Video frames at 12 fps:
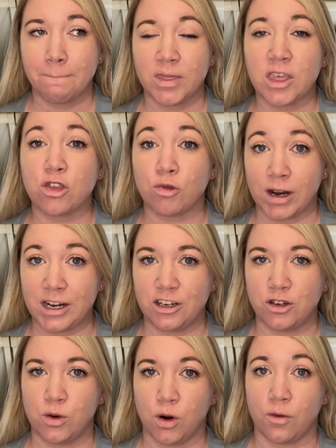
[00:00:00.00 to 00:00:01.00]
the 3D
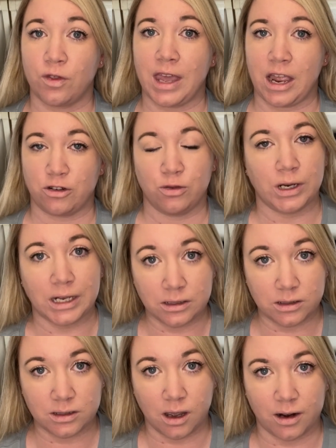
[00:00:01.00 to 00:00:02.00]
tour of the actual
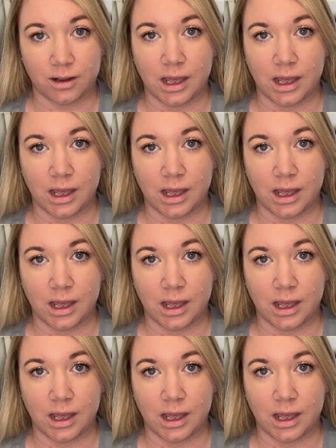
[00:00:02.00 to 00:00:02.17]
inside